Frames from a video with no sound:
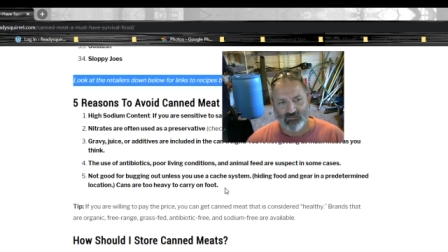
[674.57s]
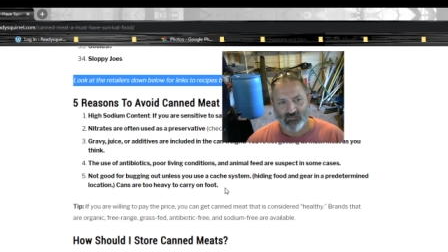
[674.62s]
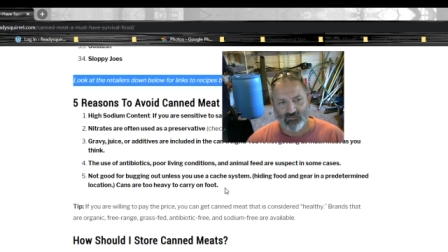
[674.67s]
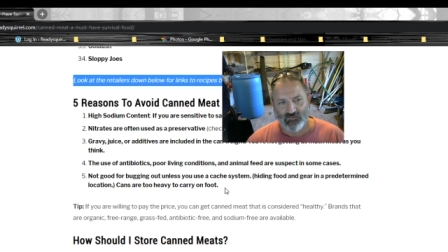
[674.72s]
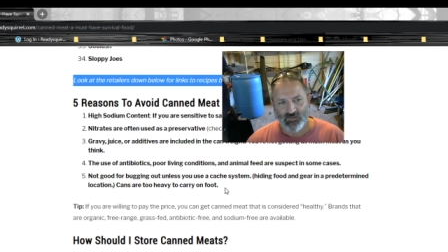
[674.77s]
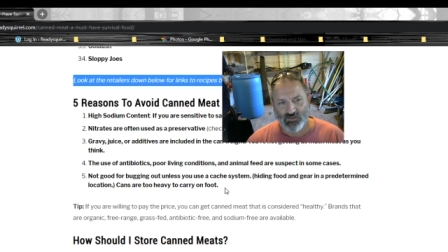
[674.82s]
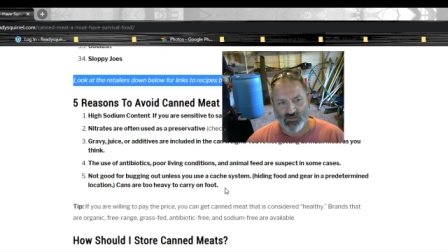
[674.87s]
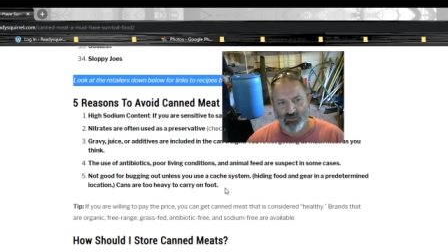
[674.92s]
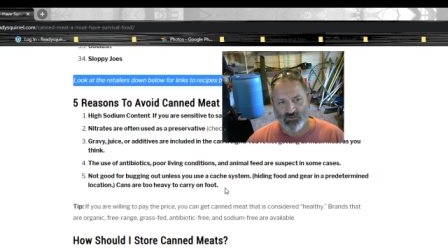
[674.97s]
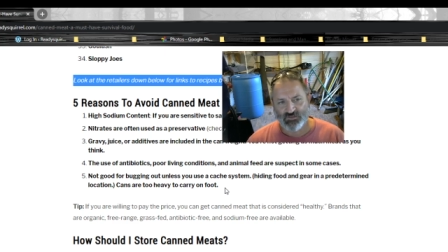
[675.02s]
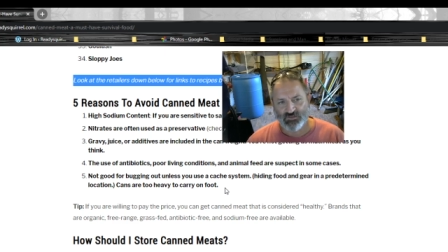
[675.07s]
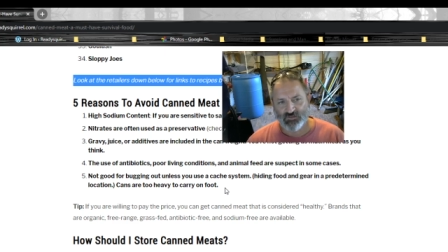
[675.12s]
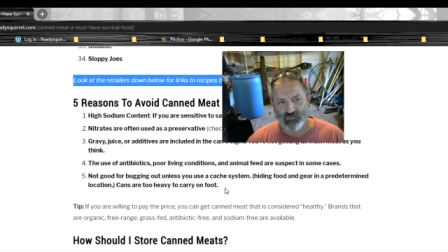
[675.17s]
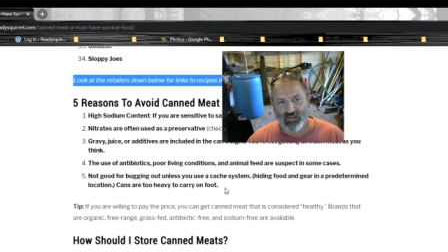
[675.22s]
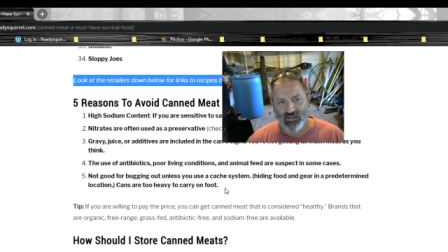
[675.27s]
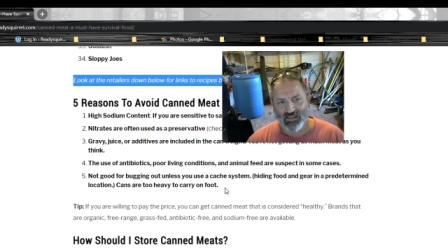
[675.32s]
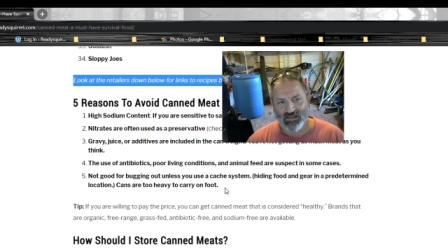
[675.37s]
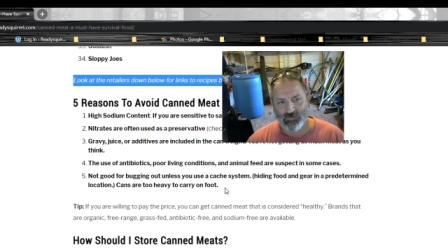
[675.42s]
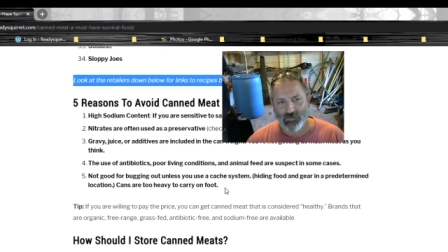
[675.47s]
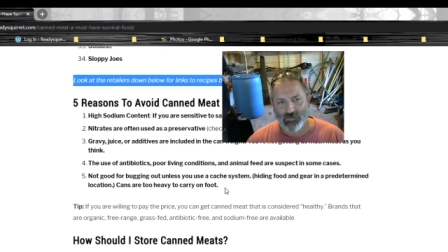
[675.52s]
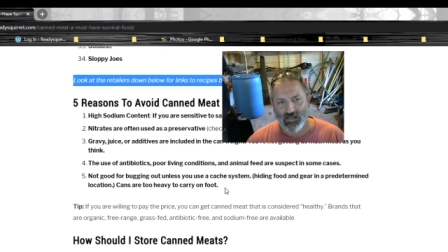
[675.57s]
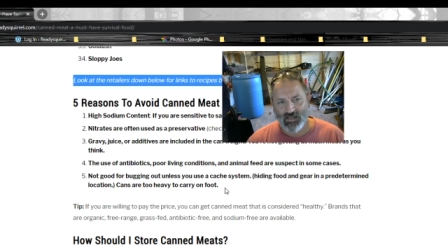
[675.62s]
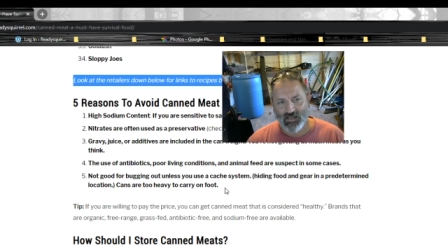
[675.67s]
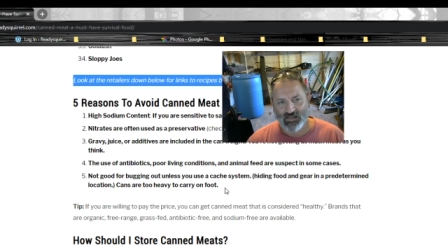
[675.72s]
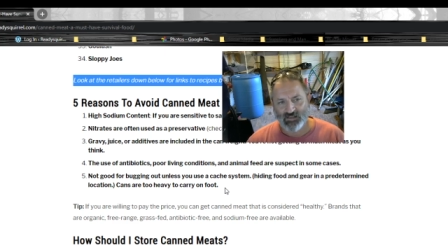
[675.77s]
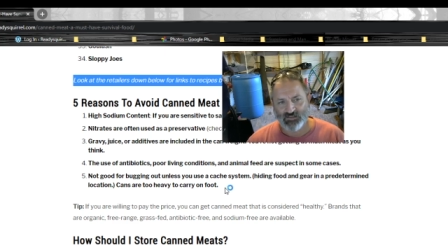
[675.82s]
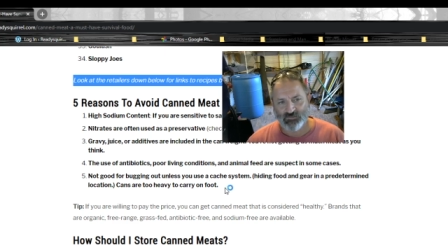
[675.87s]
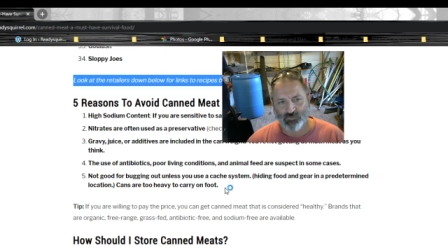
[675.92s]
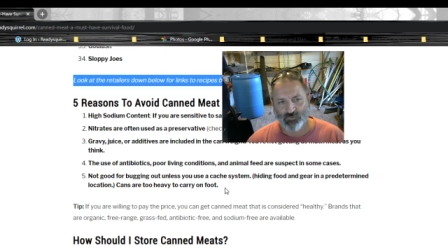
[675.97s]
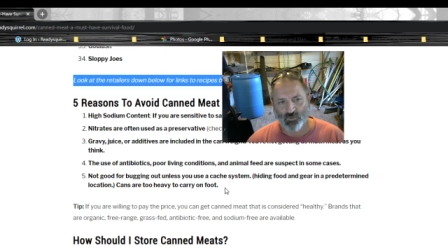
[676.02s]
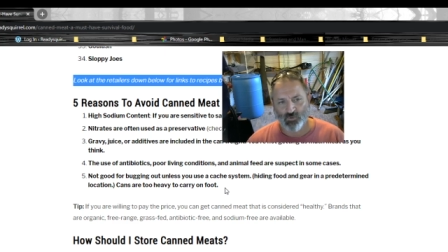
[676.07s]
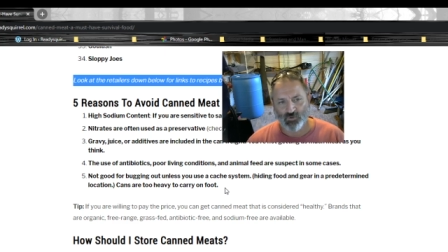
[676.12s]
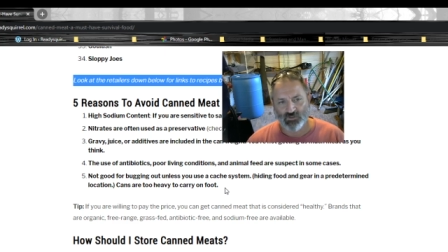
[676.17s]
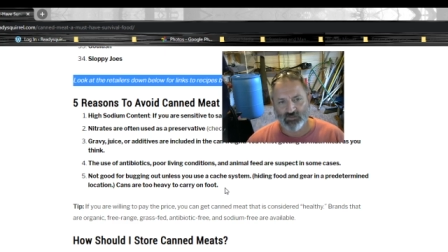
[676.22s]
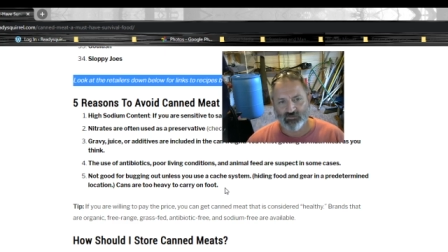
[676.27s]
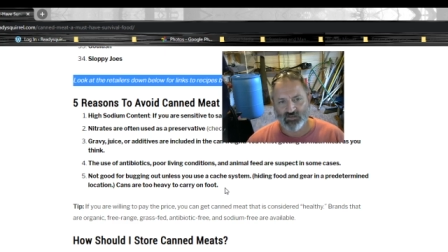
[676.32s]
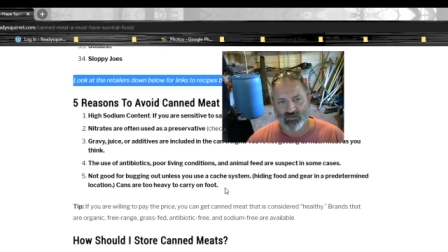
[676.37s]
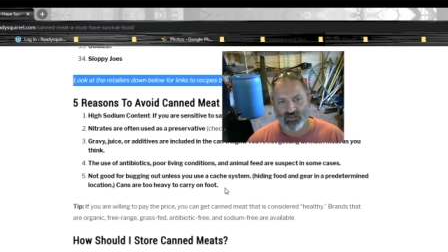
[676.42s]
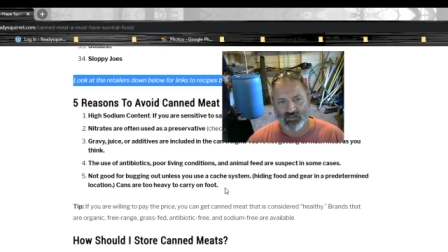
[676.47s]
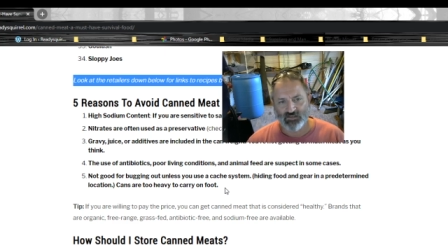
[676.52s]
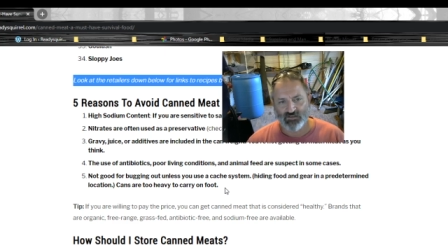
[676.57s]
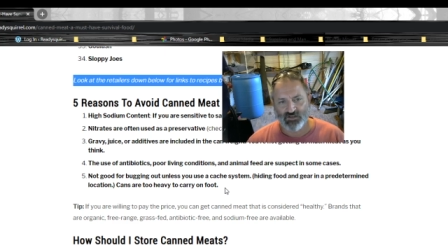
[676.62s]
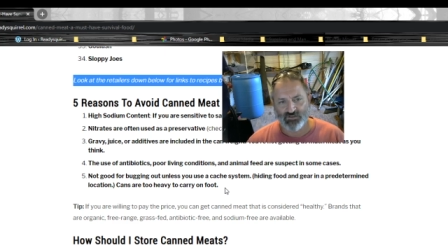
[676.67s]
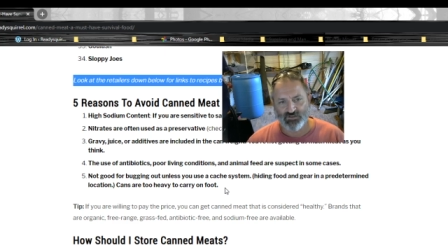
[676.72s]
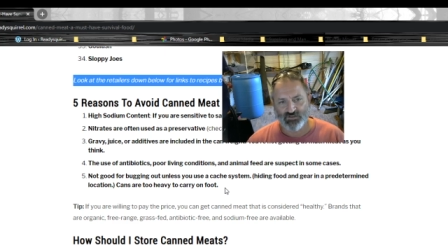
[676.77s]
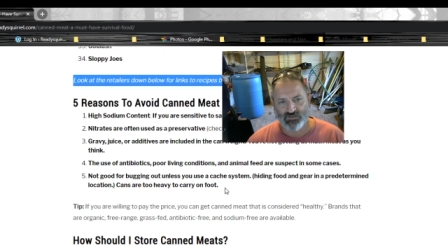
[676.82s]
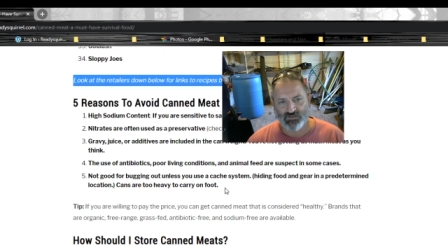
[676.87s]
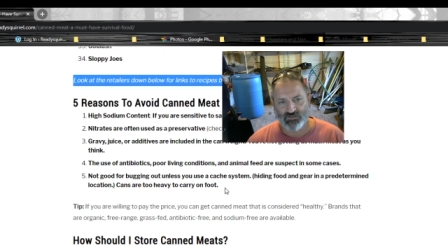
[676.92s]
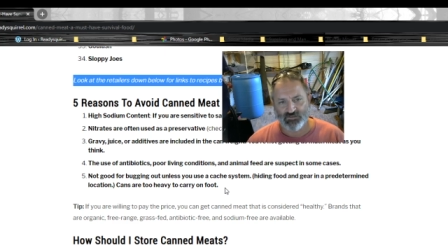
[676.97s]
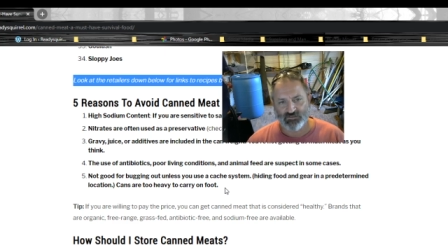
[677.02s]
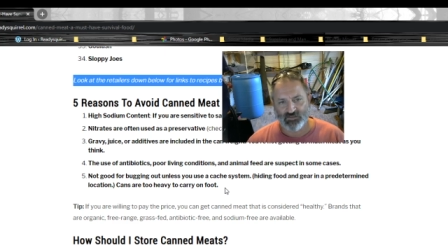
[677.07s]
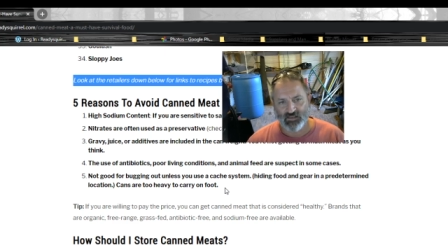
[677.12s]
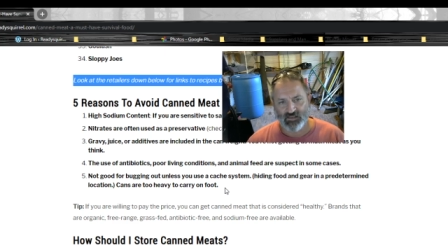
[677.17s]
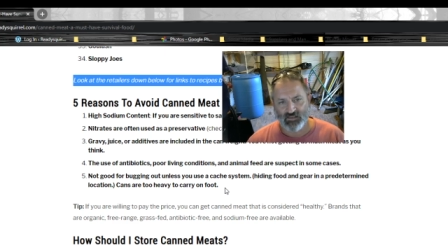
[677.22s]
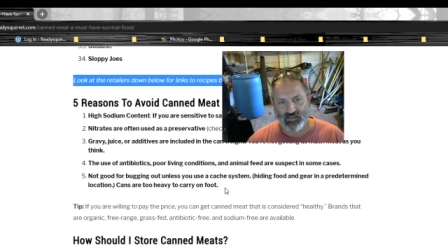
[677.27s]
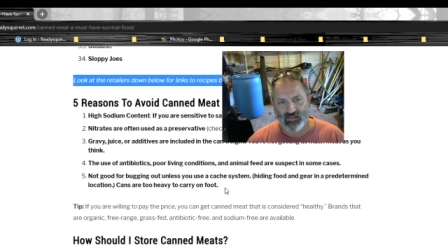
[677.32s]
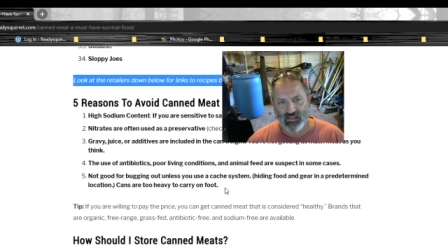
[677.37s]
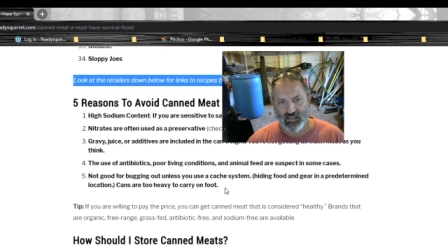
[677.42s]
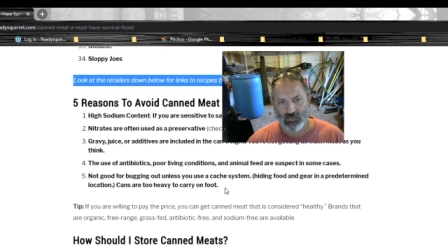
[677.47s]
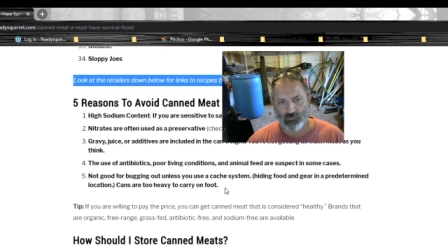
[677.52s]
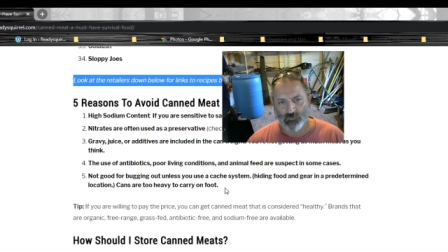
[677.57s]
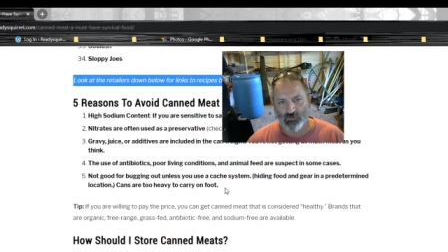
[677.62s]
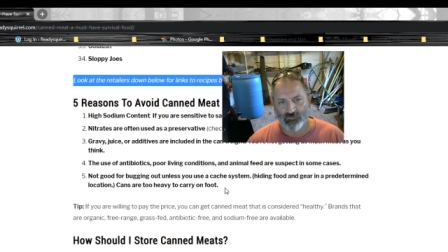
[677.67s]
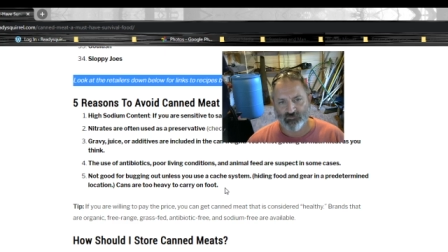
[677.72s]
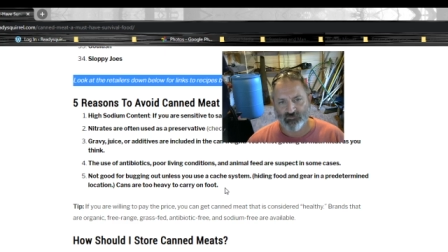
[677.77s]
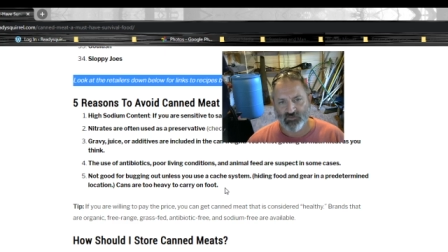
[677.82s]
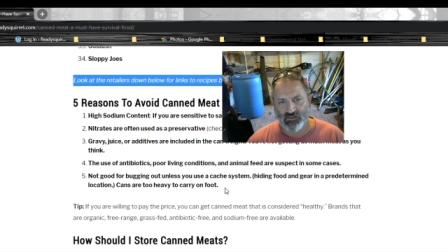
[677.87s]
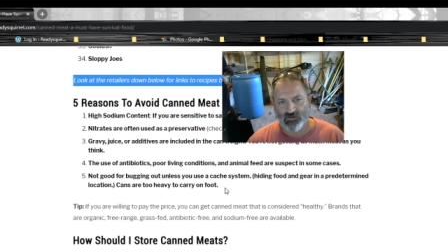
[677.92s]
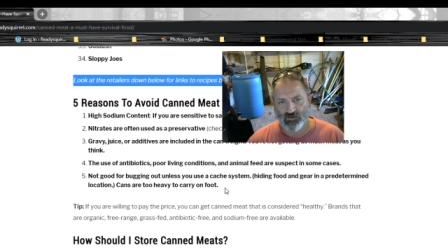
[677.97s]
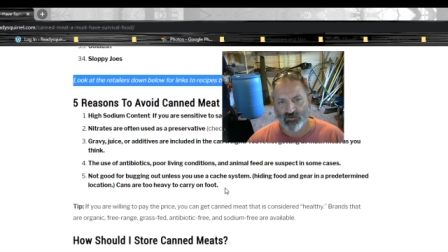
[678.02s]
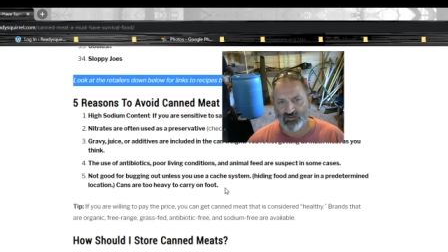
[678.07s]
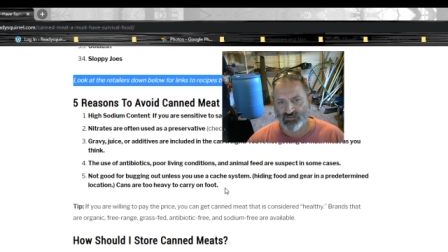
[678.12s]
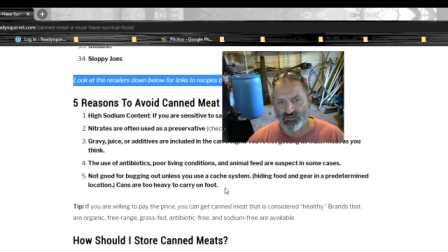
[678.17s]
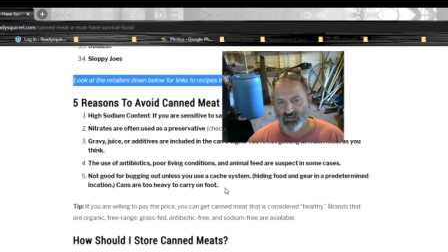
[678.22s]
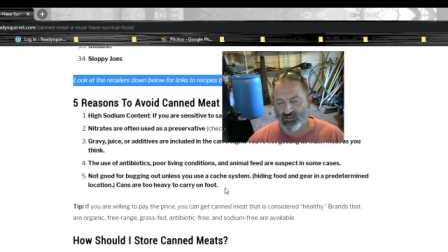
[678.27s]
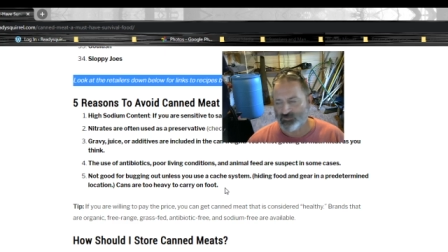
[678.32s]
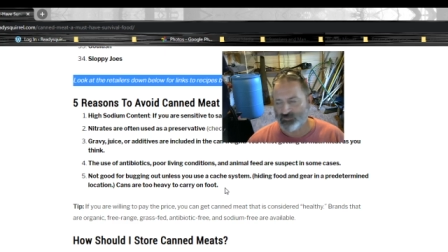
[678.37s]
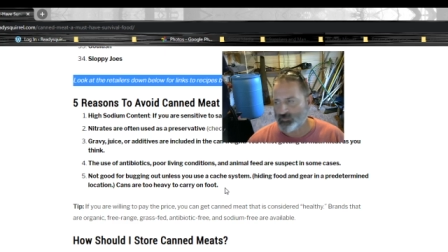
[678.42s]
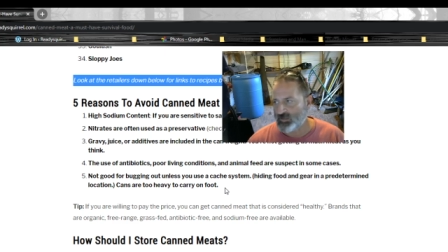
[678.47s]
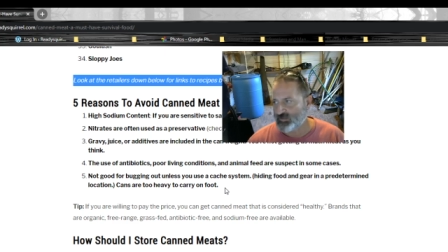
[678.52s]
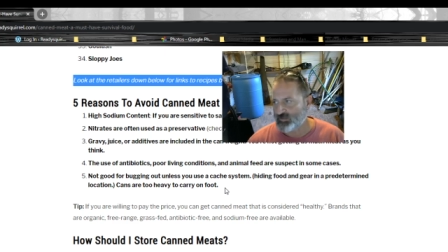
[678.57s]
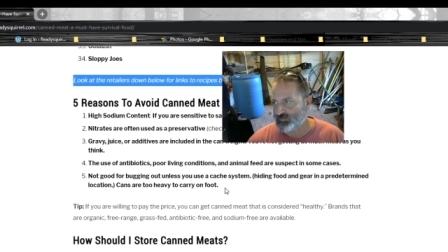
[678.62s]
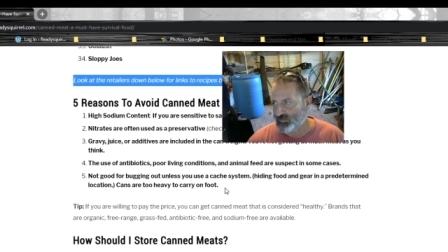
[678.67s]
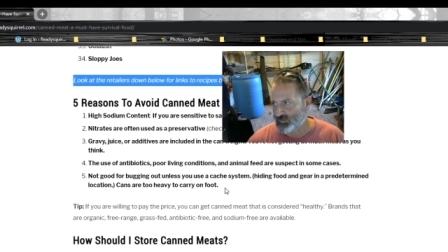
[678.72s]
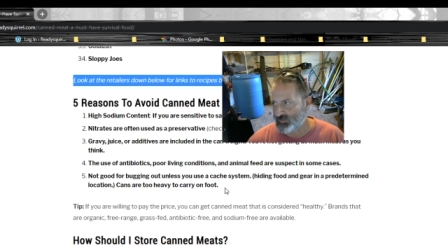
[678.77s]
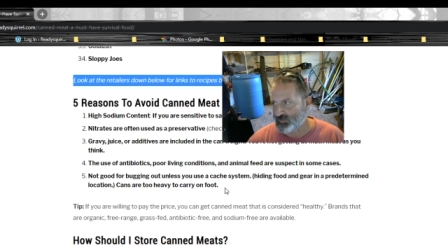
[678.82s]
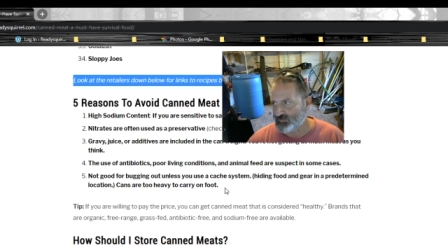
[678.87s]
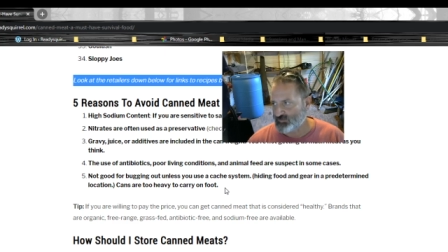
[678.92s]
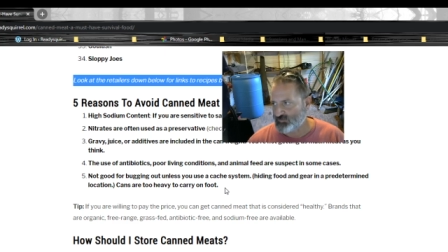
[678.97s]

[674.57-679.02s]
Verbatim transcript: the use of antibiotics, poor living conditions, and animal feed are suspect in